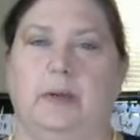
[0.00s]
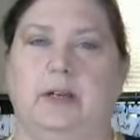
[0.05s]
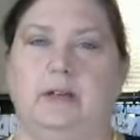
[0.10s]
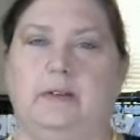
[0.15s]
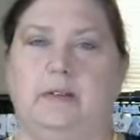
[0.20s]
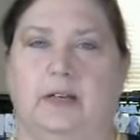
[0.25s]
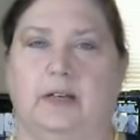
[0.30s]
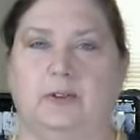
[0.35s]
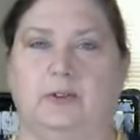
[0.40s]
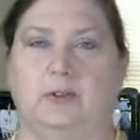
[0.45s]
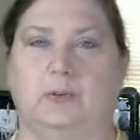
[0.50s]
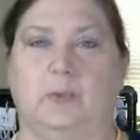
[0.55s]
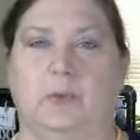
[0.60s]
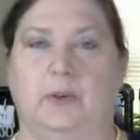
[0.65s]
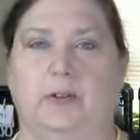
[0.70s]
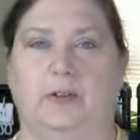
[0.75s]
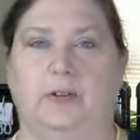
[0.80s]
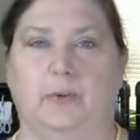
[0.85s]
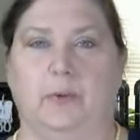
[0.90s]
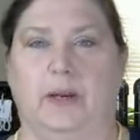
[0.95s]
and that's one
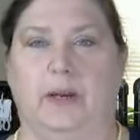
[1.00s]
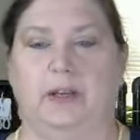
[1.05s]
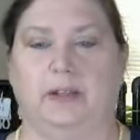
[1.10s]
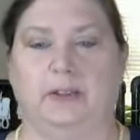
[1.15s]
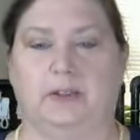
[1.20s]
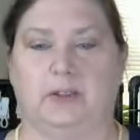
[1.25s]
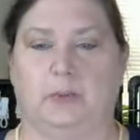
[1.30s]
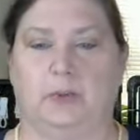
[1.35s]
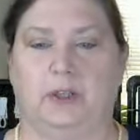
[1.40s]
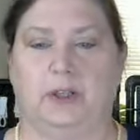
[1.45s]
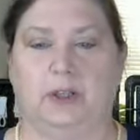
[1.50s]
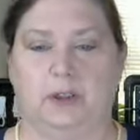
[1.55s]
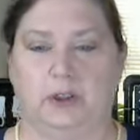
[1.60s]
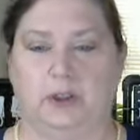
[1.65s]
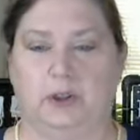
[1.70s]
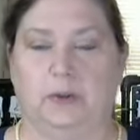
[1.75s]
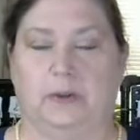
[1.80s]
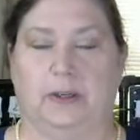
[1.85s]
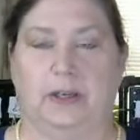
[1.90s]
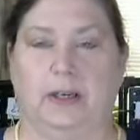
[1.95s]
of the ways we can
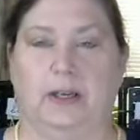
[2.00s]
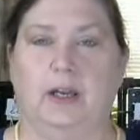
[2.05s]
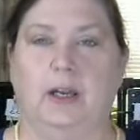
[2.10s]
do it,